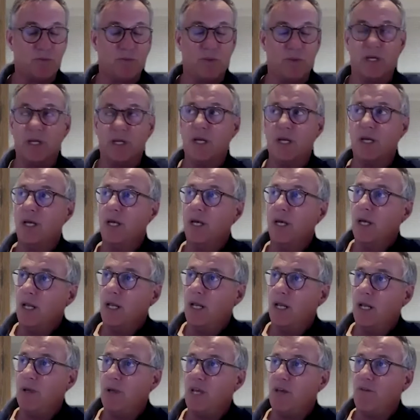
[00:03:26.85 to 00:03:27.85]
But
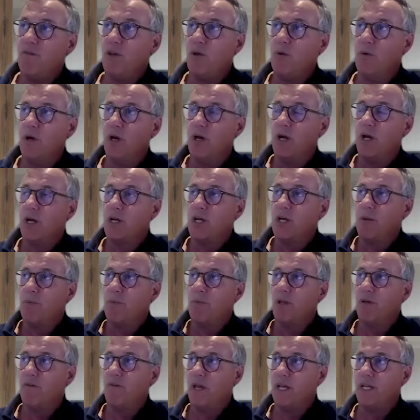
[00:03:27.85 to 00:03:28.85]
let me give you a, a
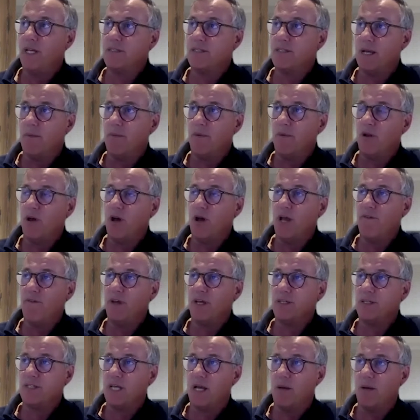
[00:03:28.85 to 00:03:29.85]
couple of exam- live
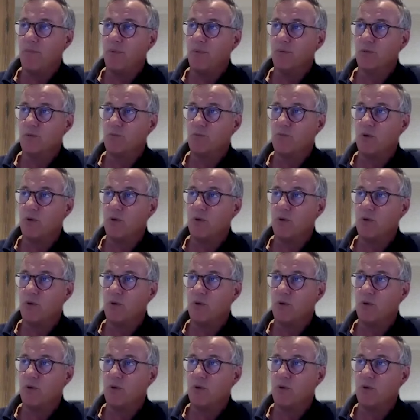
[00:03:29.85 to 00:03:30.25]
examples,